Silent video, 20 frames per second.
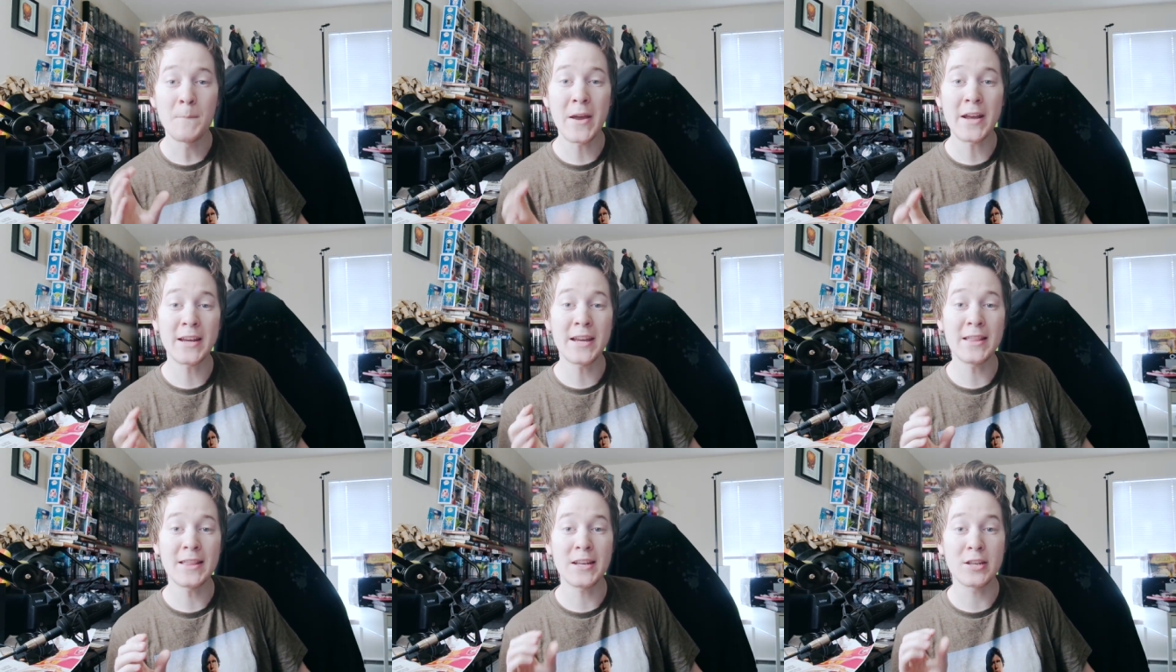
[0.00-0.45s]

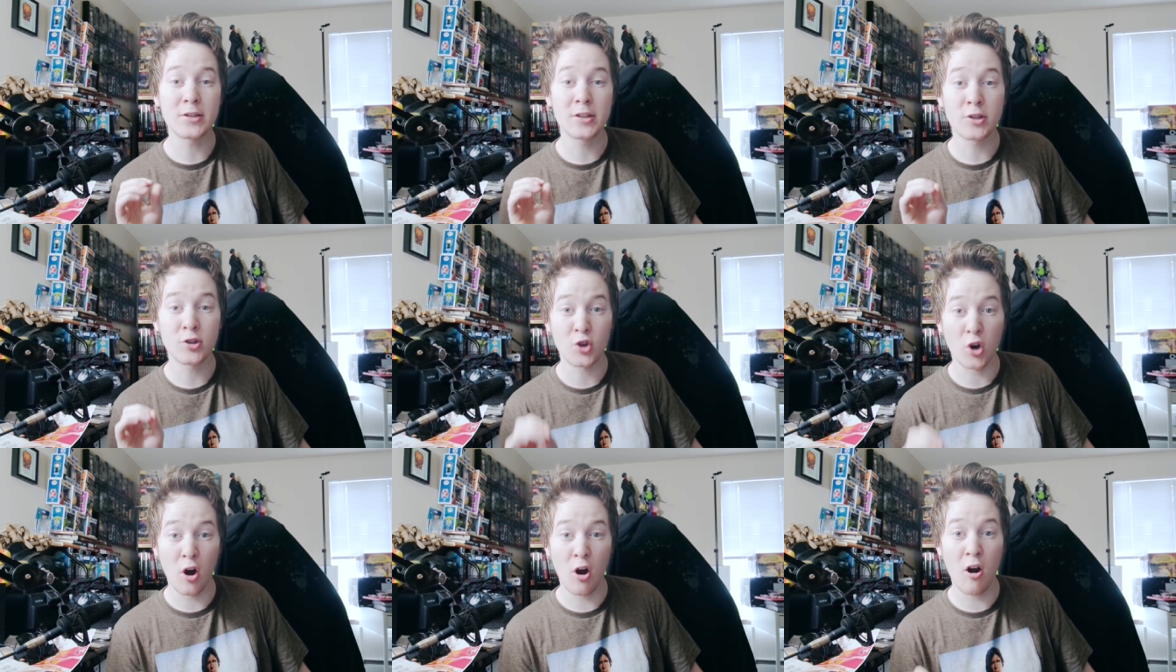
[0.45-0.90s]
making these
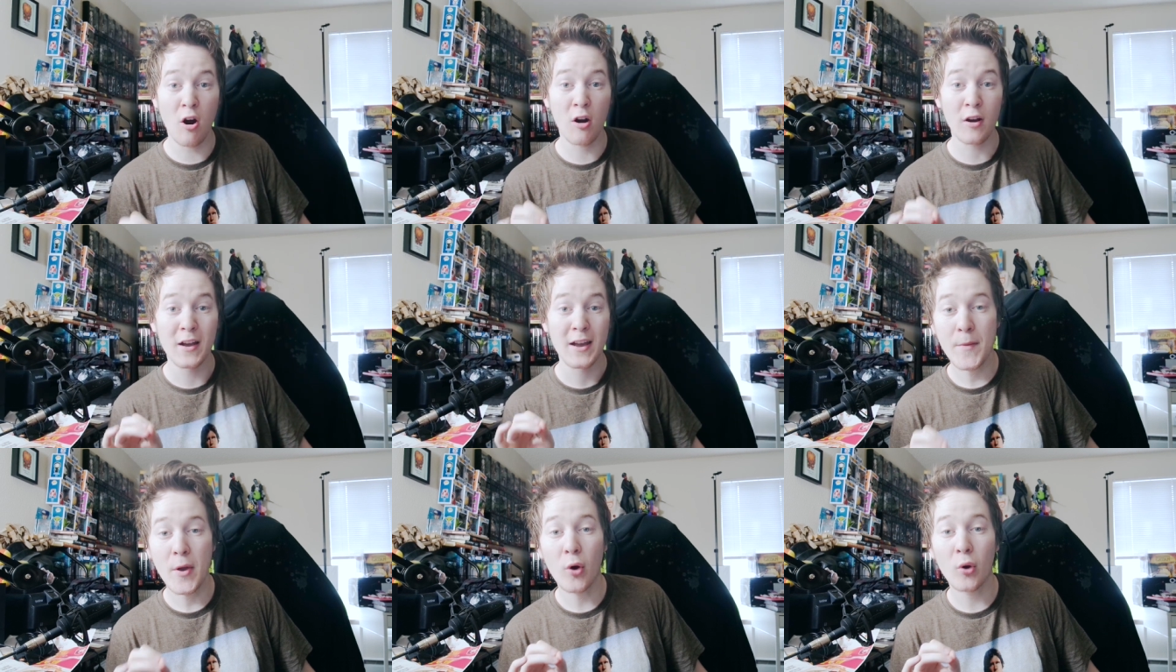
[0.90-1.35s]

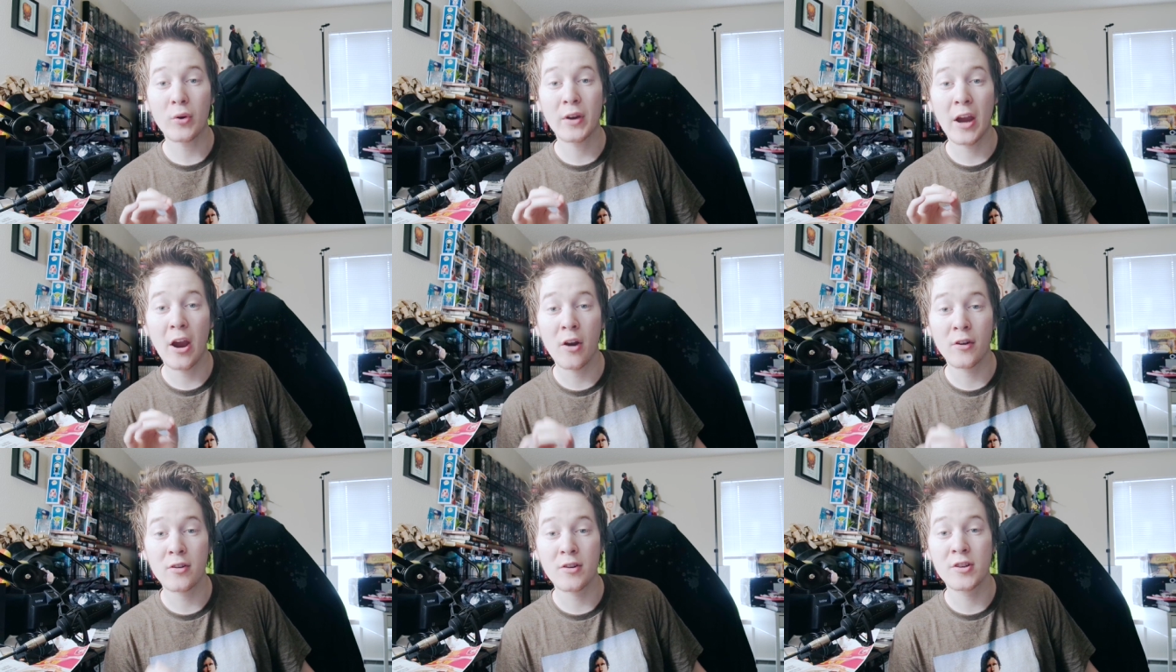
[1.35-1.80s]
strong female
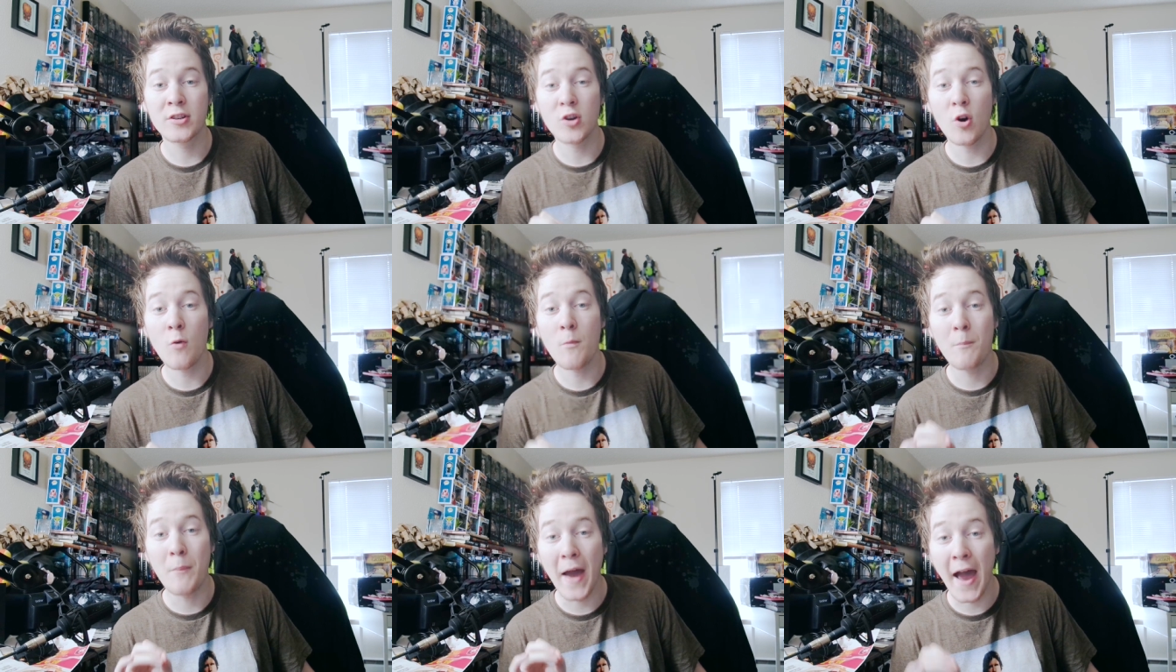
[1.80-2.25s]
characters
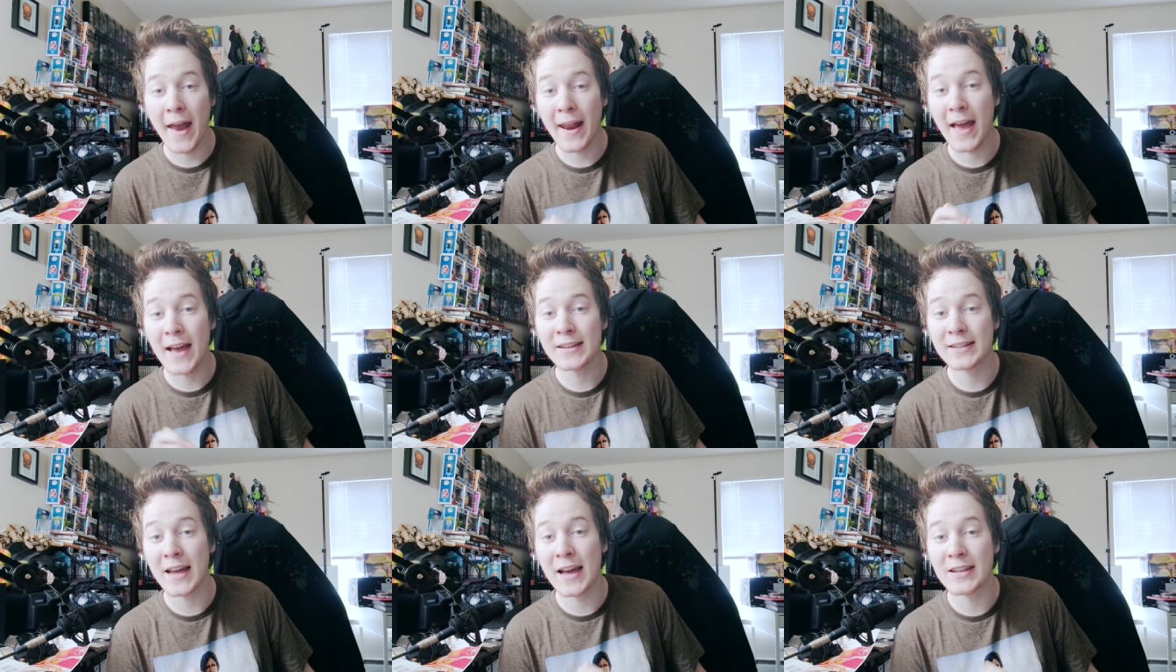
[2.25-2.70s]
so
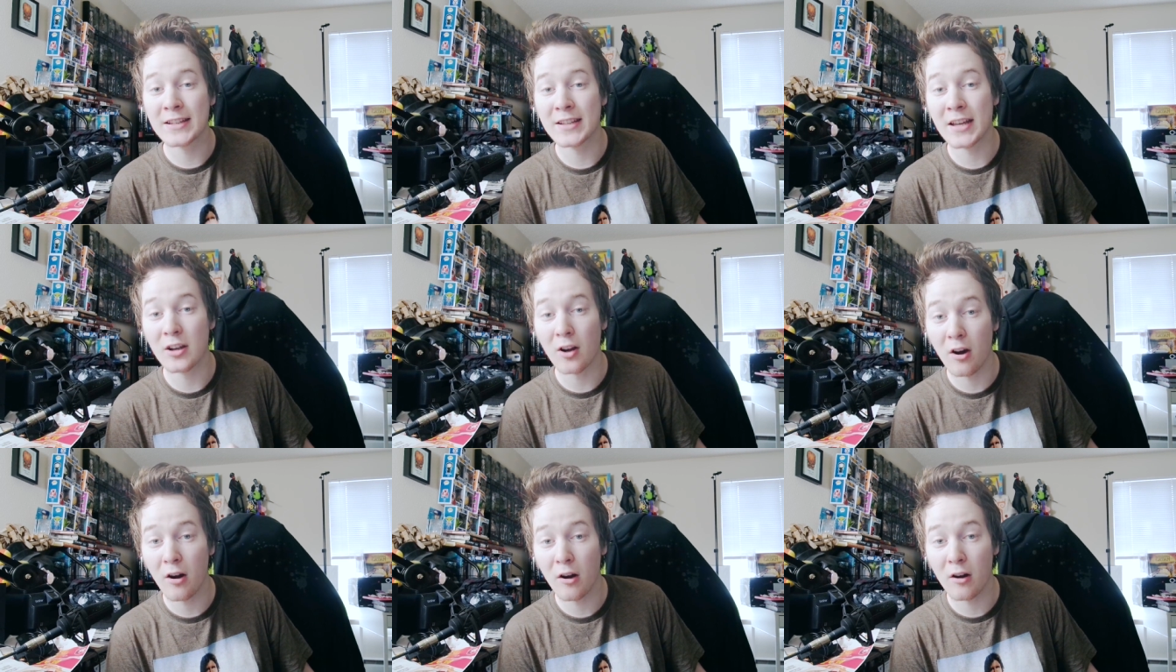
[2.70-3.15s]
badass as
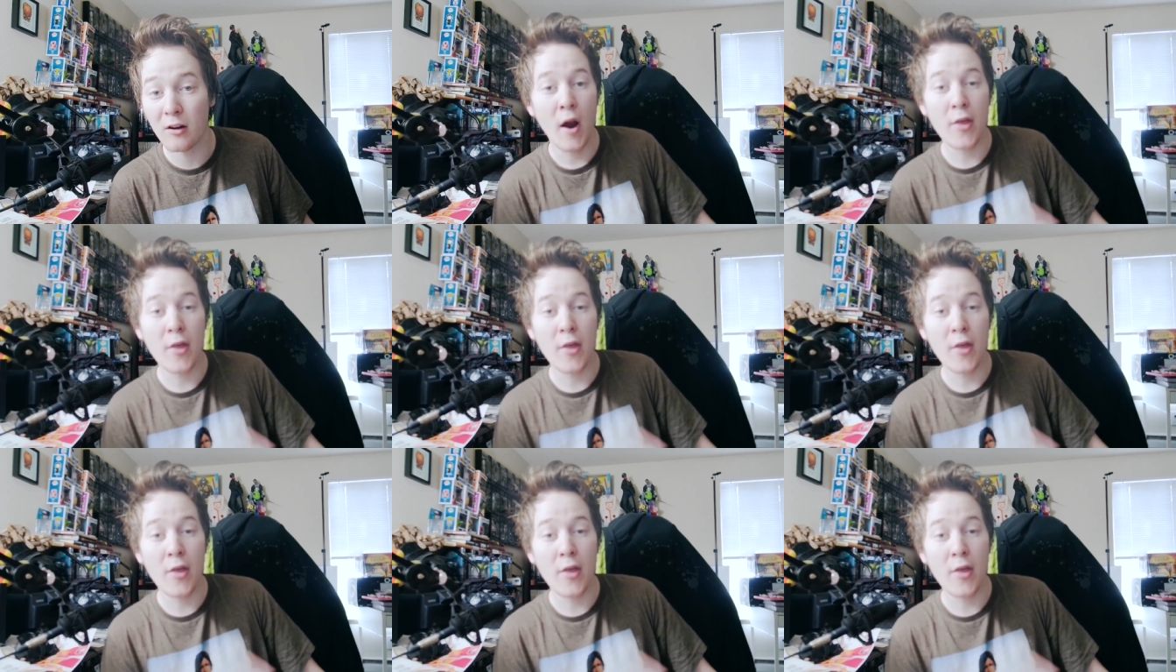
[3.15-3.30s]
they are,